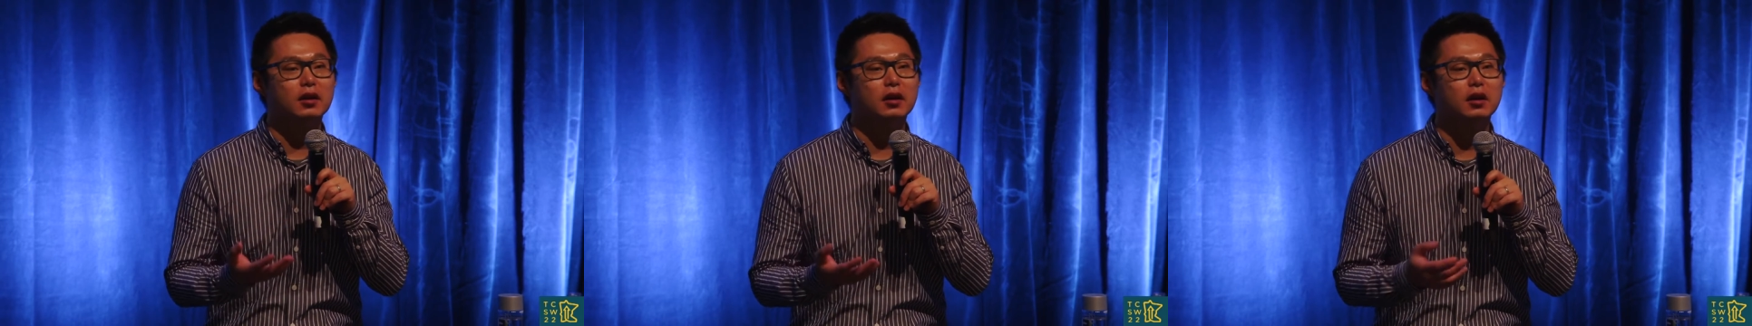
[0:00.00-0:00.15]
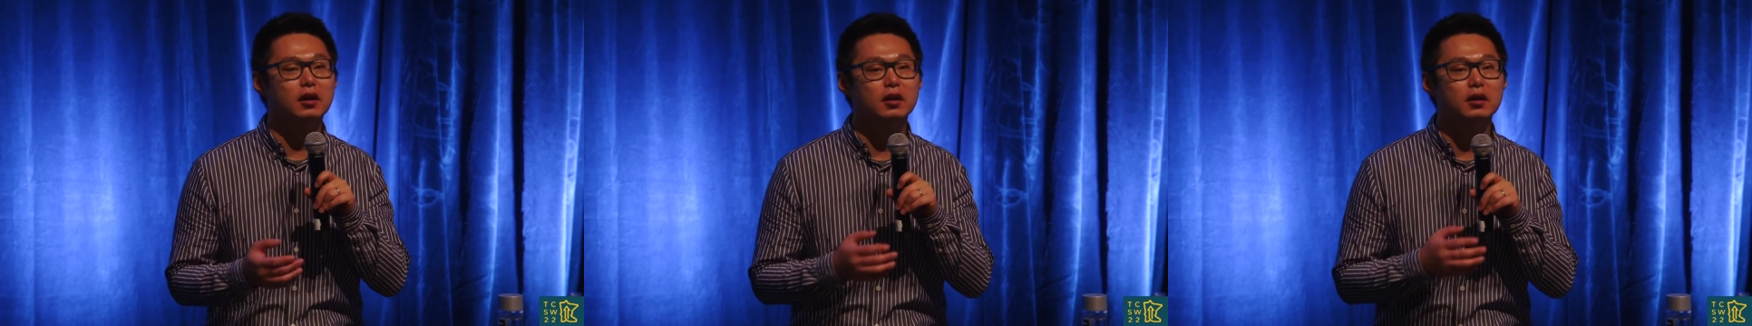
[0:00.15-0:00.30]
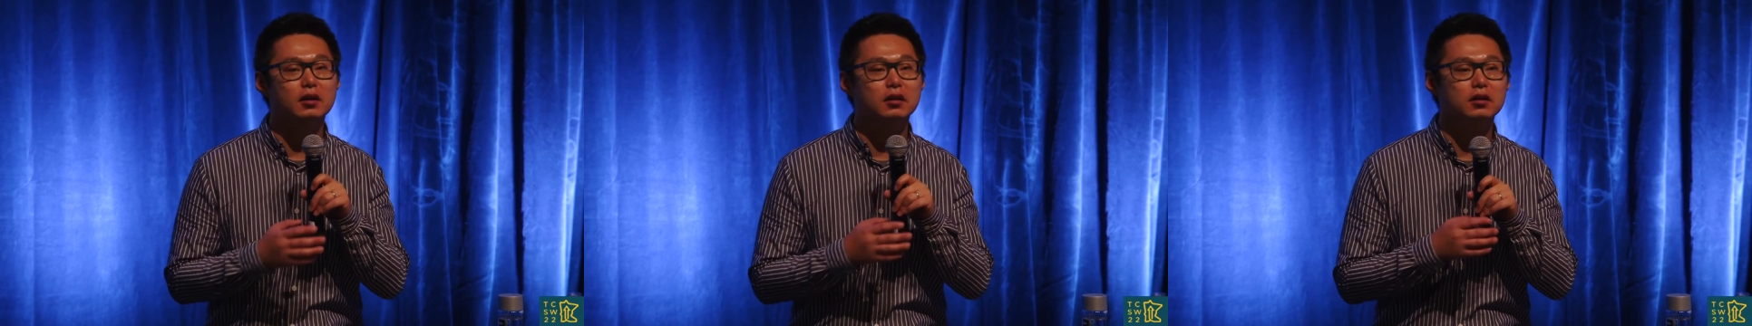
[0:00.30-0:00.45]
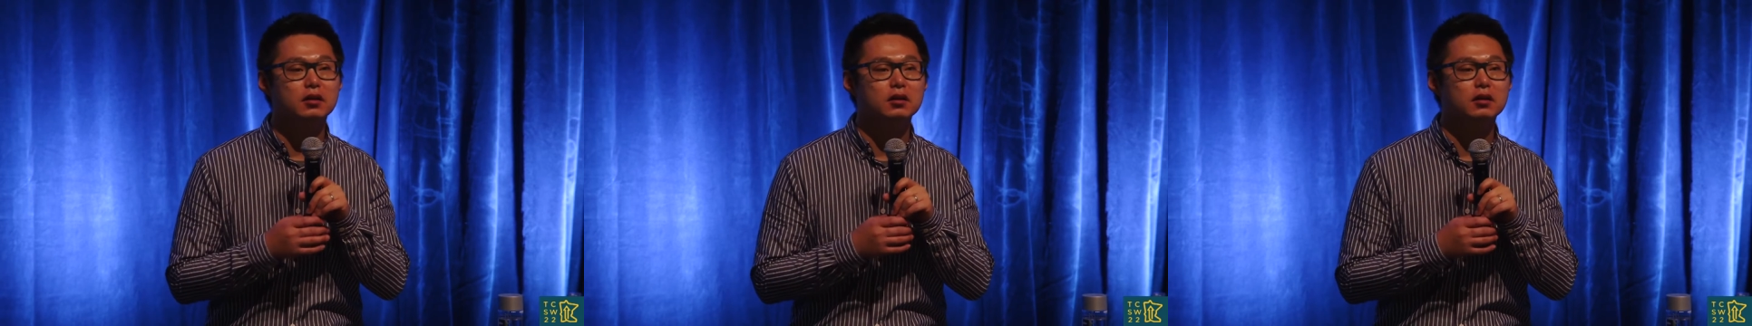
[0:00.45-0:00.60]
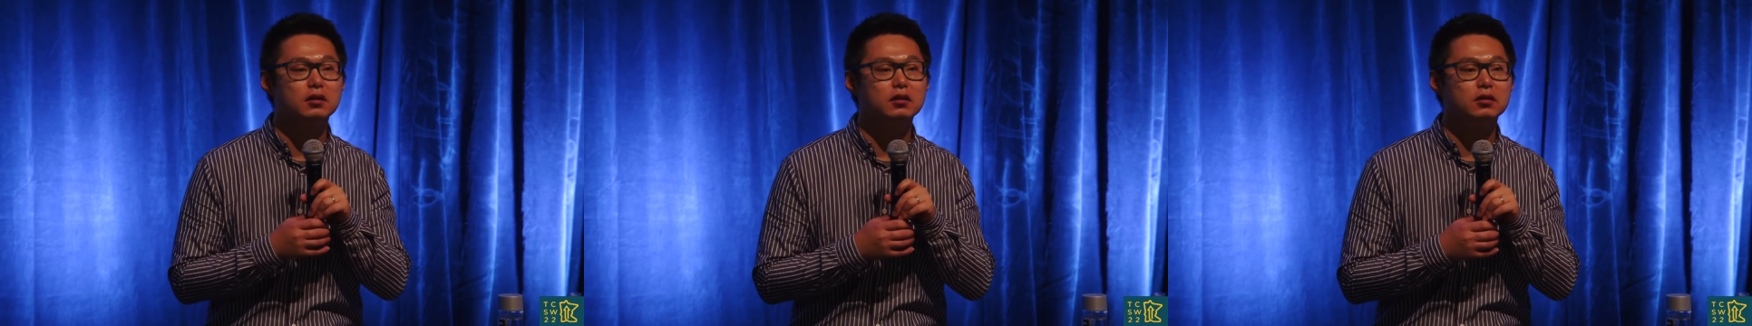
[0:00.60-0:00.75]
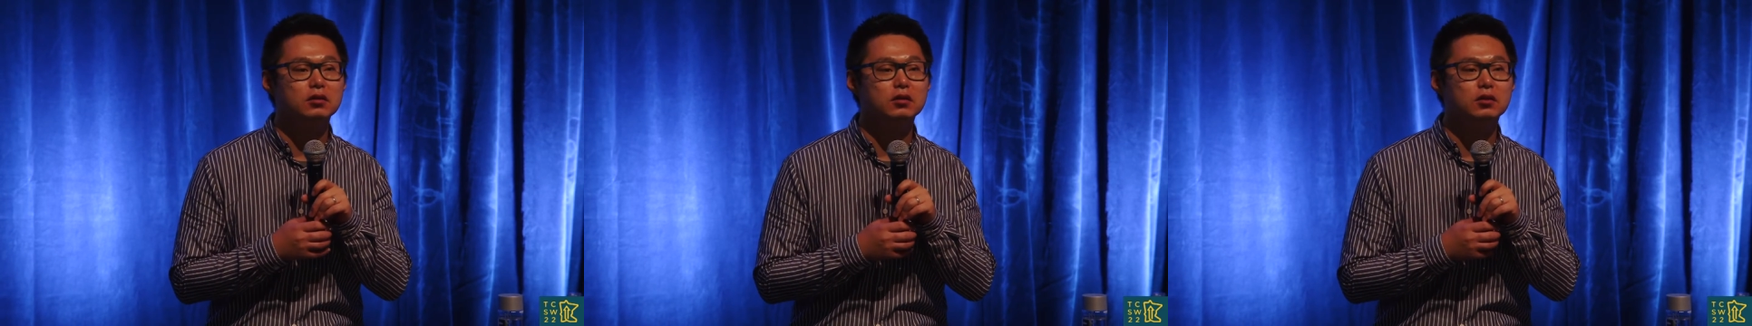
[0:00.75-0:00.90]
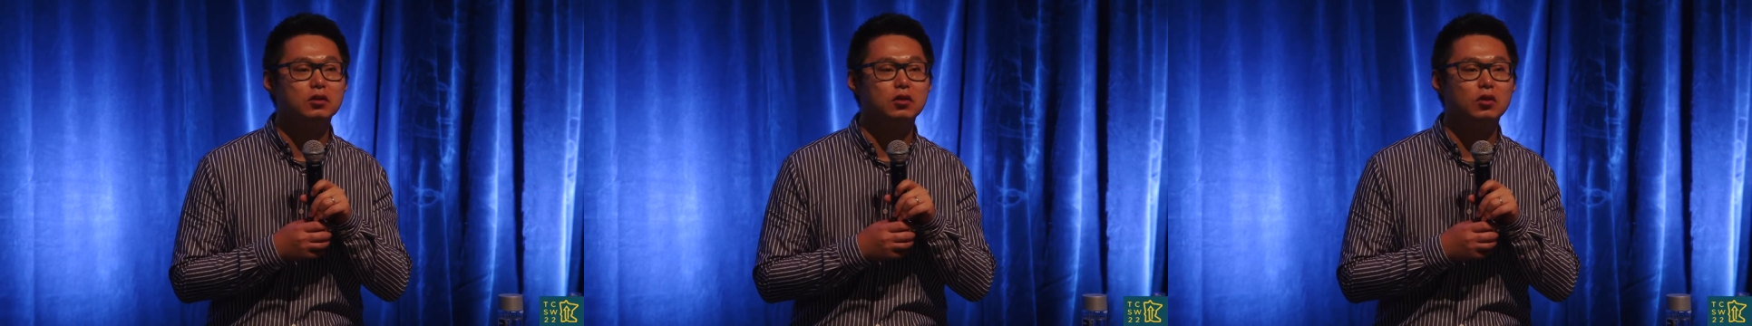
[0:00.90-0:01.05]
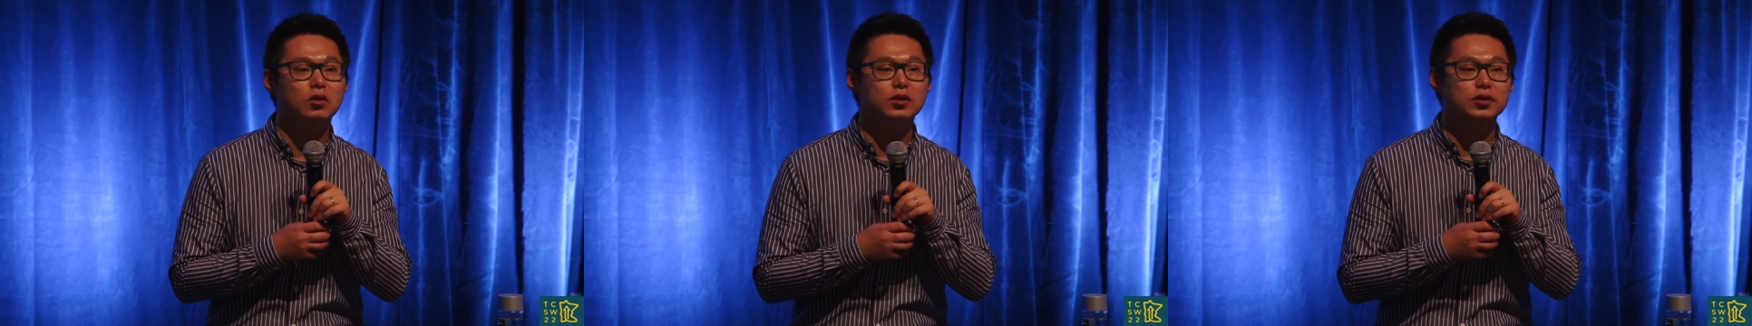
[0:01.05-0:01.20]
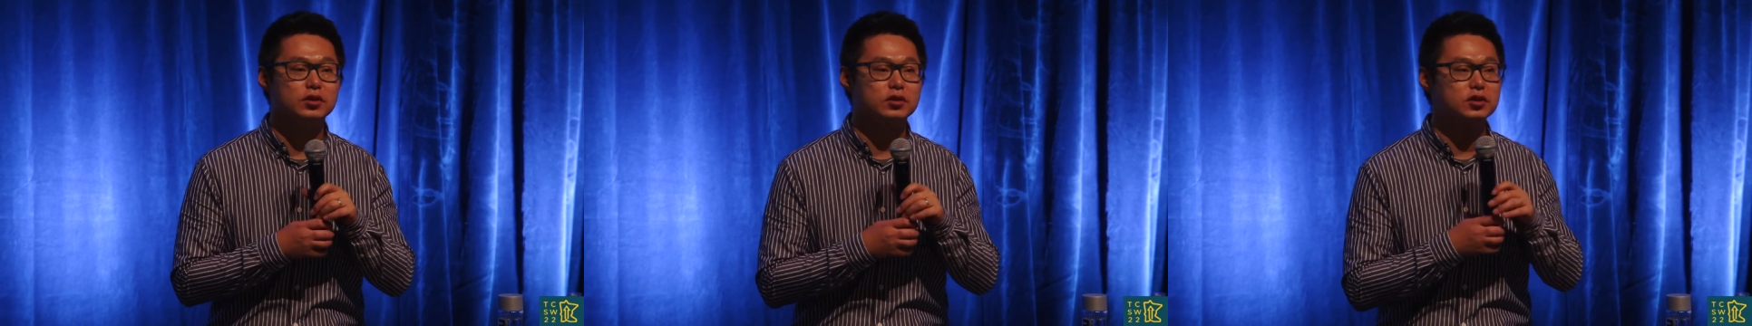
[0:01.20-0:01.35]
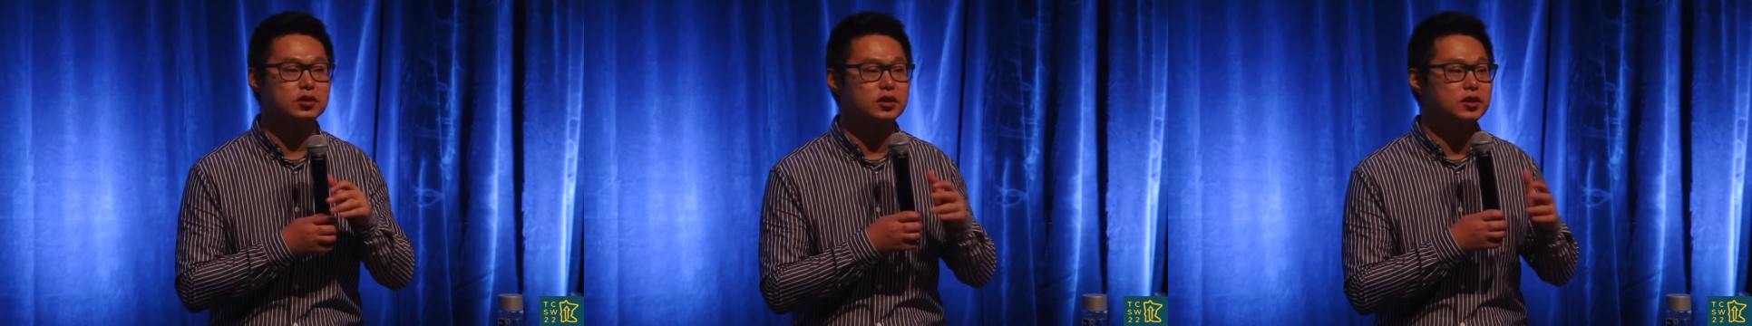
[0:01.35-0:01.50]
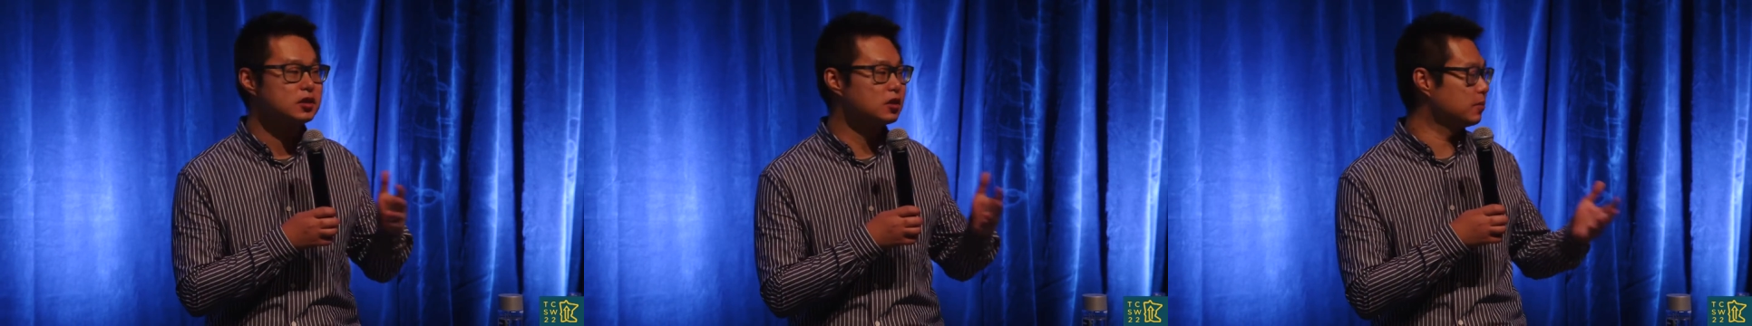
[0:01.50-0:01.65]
Shelisa,